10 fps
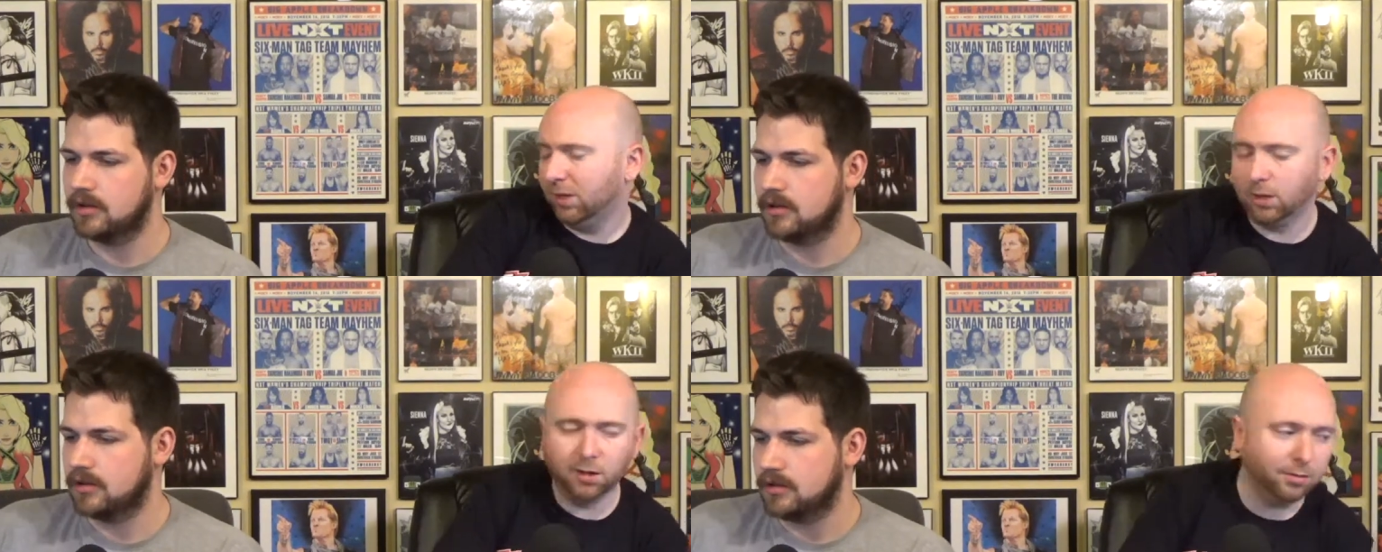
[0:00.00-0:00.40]

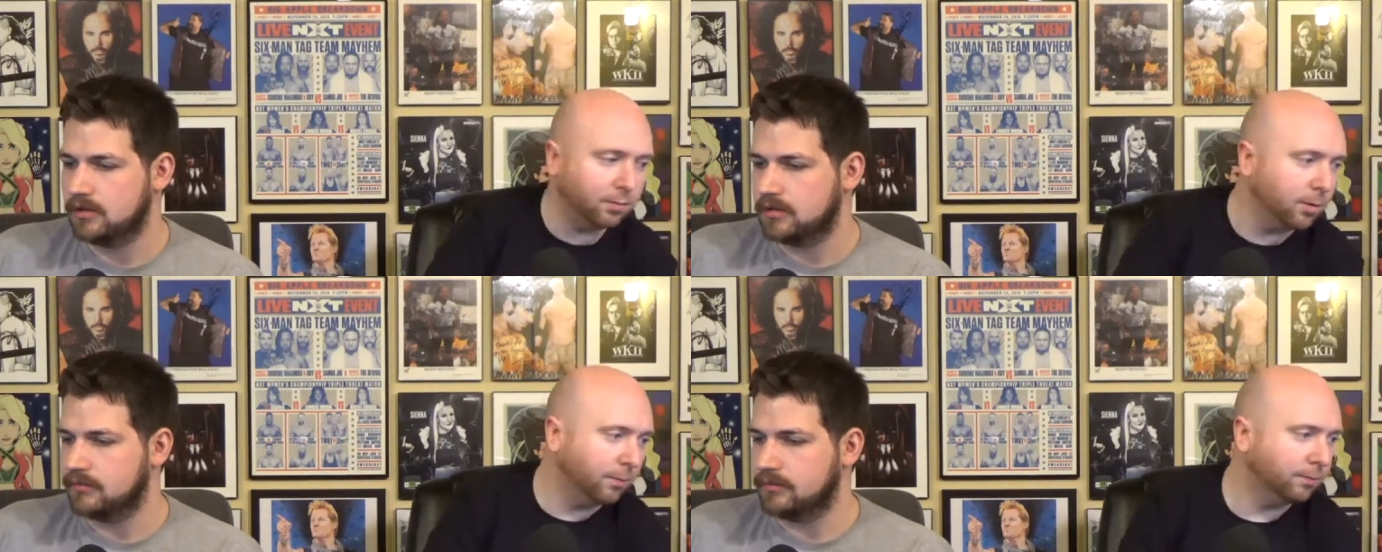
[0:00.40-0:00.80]
Speaker 1: Yeah,
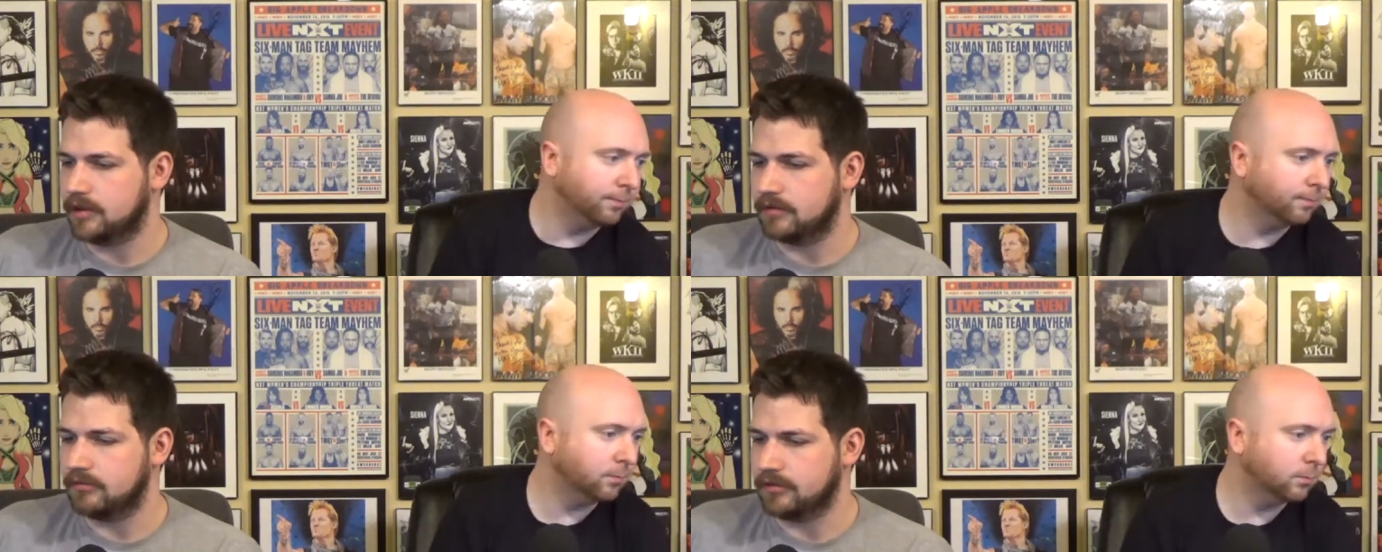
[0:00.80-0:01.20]

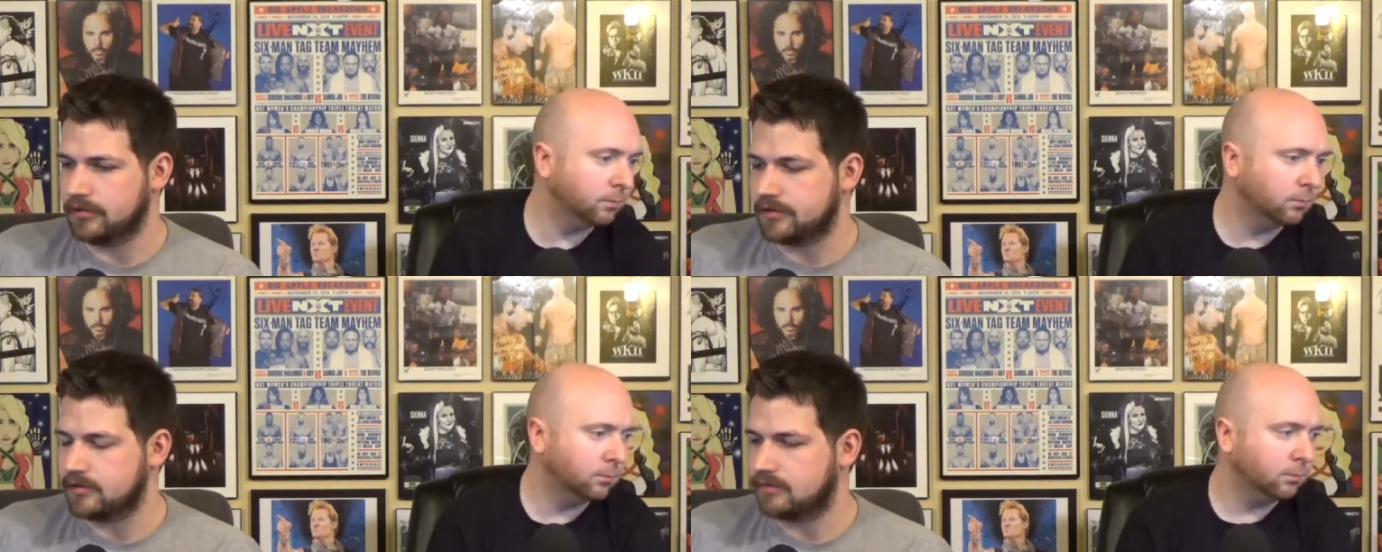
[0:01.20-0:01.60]
but who
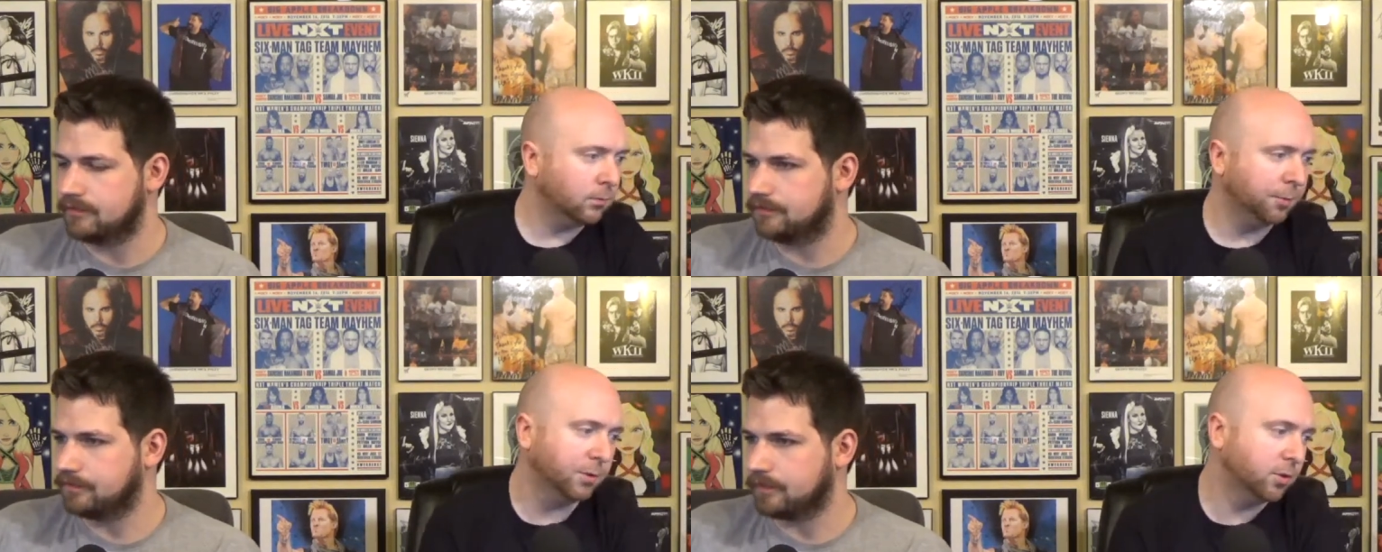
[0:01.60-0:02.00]
knows?
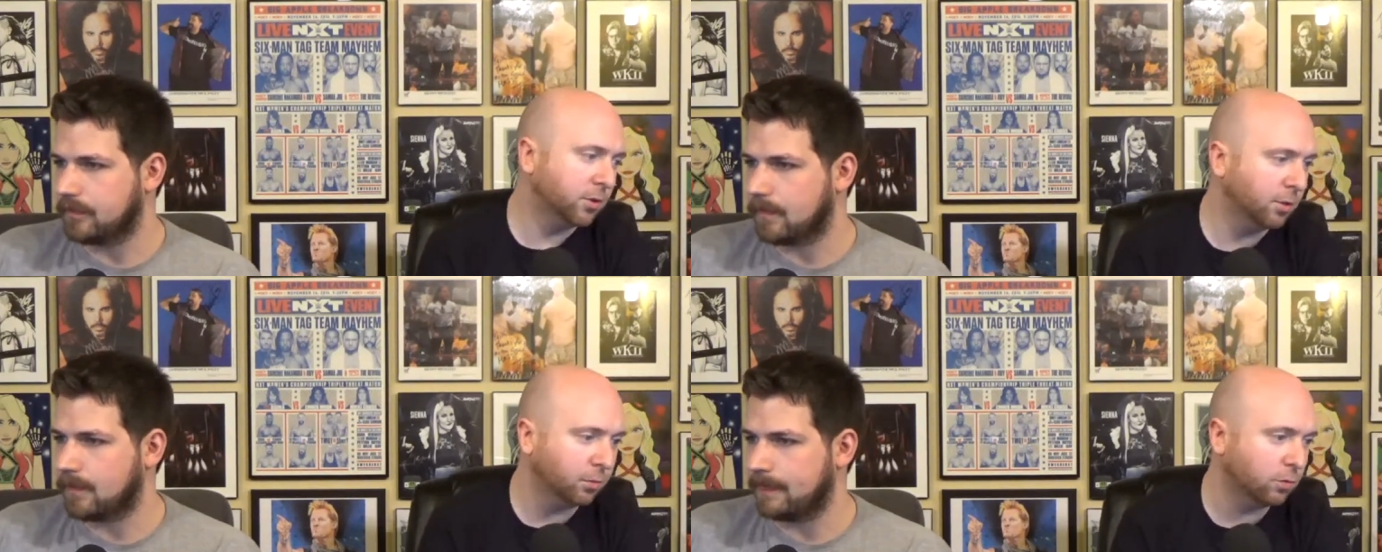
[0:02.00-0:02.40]
I mean, it's
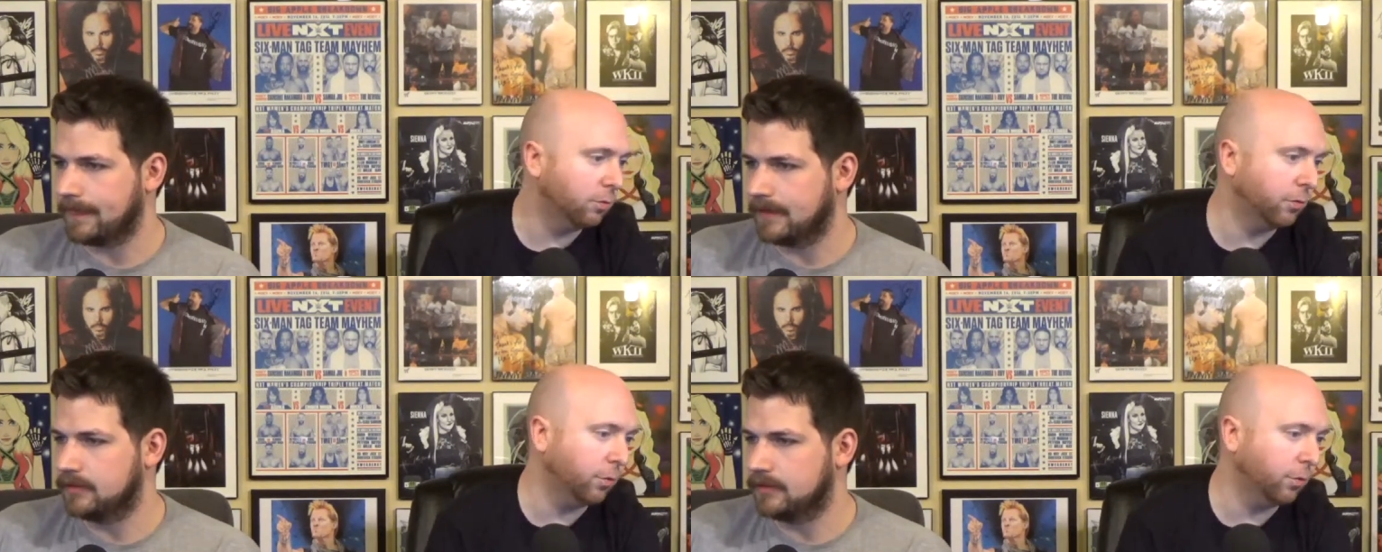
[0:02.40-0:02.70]
a typical